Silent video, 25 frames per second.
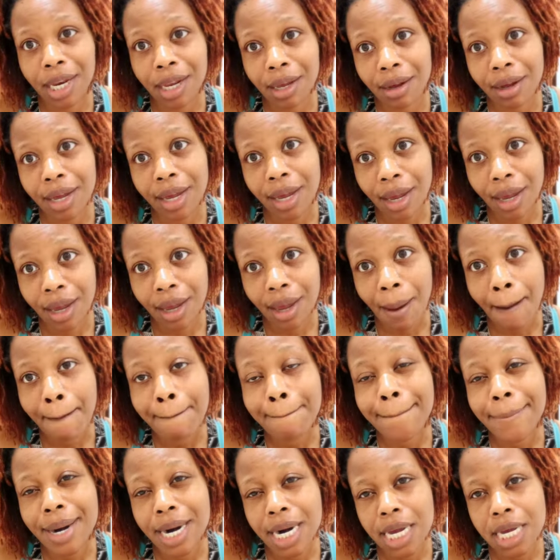okay?
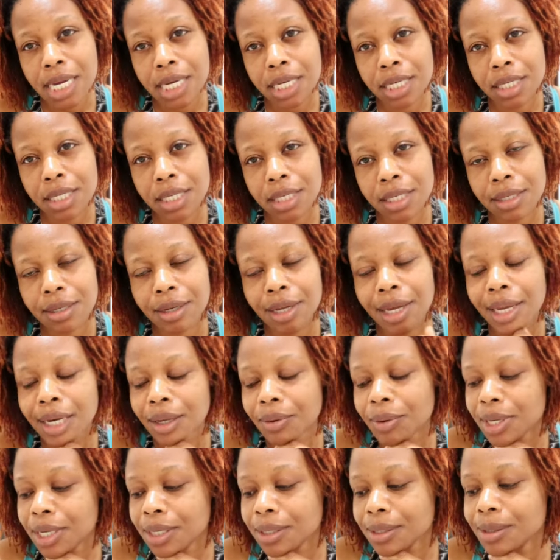Bring it.
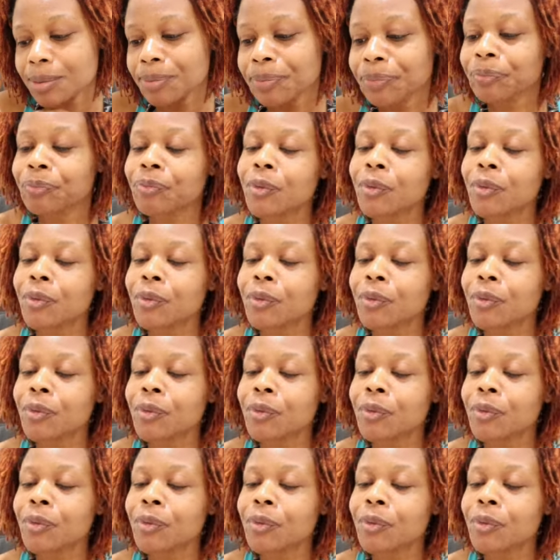Anyways,